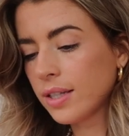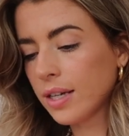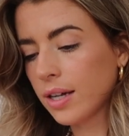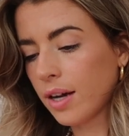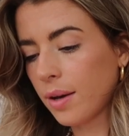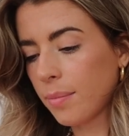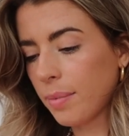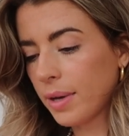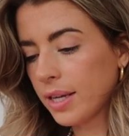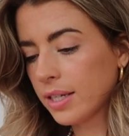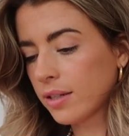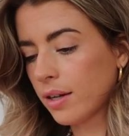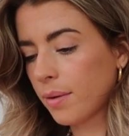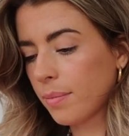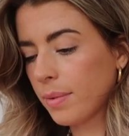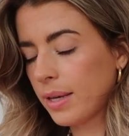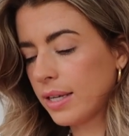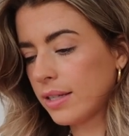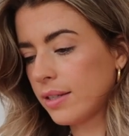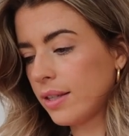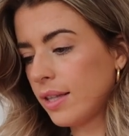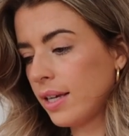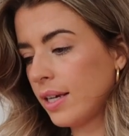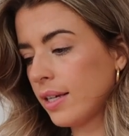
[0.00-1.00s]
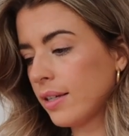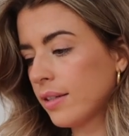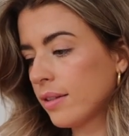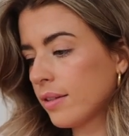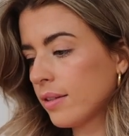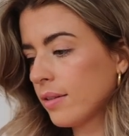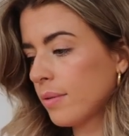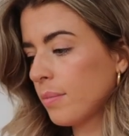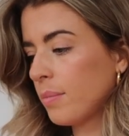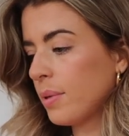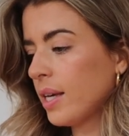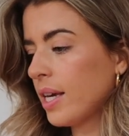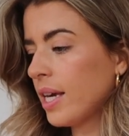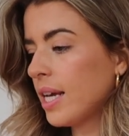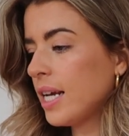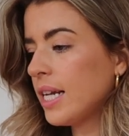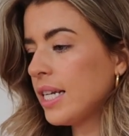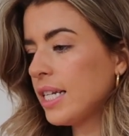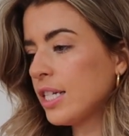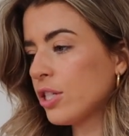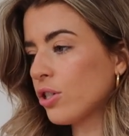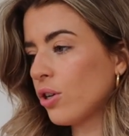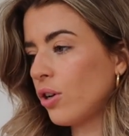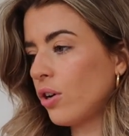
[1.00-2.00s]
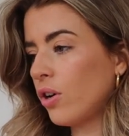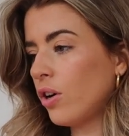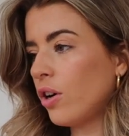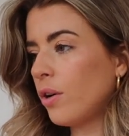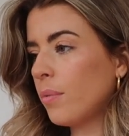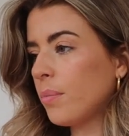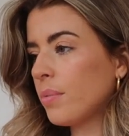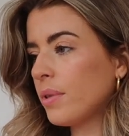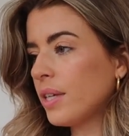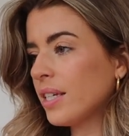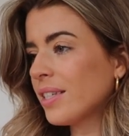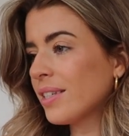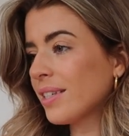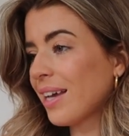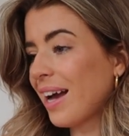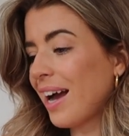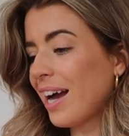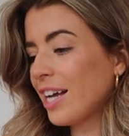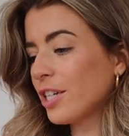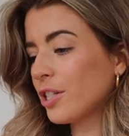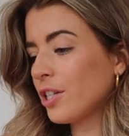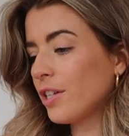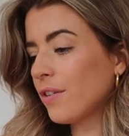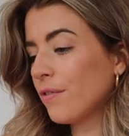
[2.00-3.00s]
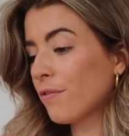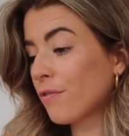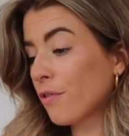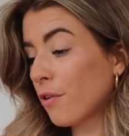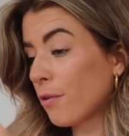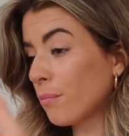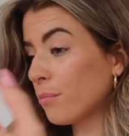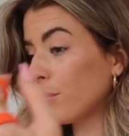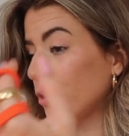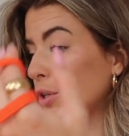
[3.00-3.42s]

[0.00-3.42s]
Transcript: thing I picked up is this bikini top. This is actually from